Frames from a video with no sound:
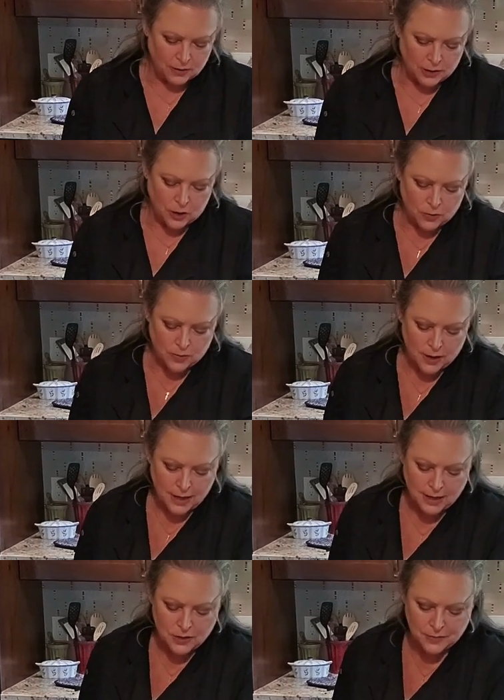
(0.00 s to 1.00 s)
Go
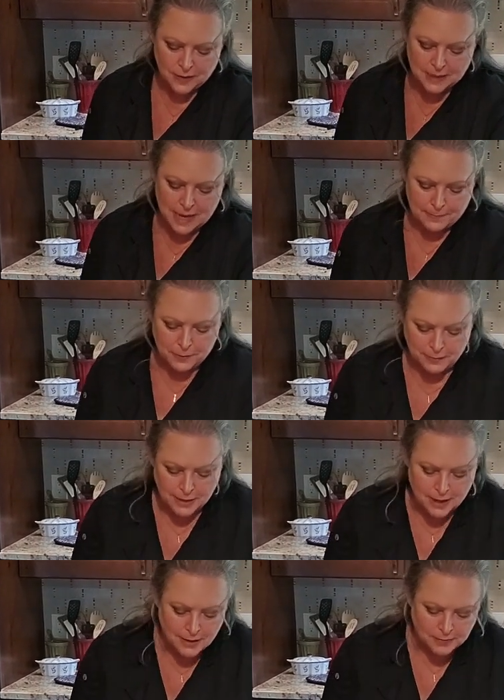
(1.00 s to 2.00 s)
right over the top of
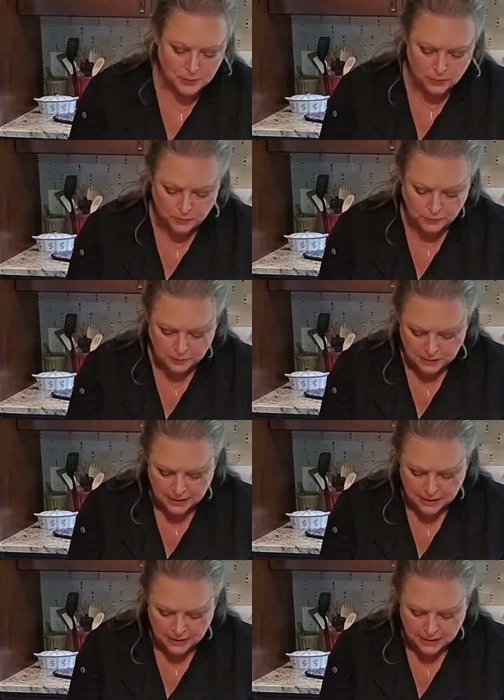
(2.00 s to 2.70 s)
that beautiful